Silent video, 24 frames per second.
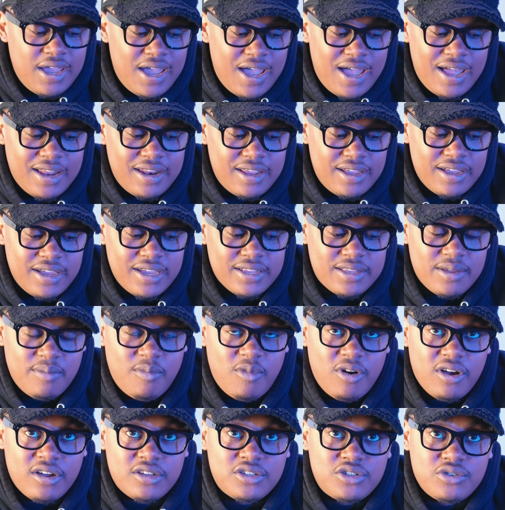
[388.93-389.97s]
I didn't get the
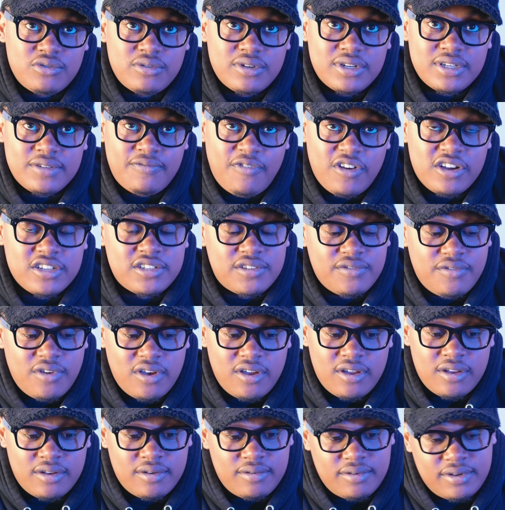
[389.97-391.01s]
Mark II. First of
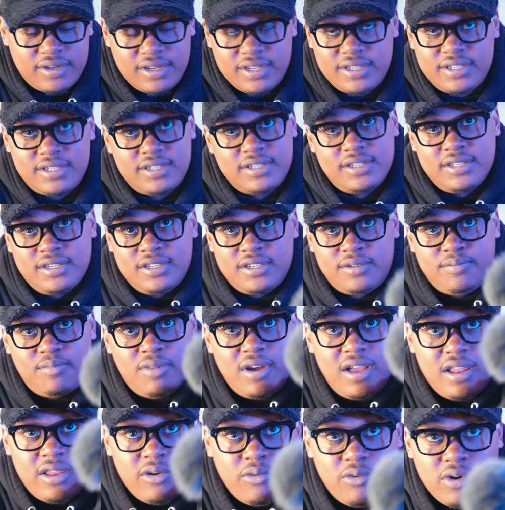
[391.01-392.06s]
all, this is
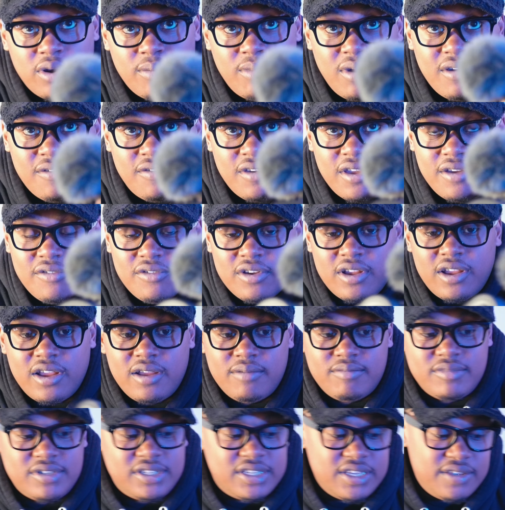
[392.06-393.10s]
probably one of my favorite cameras.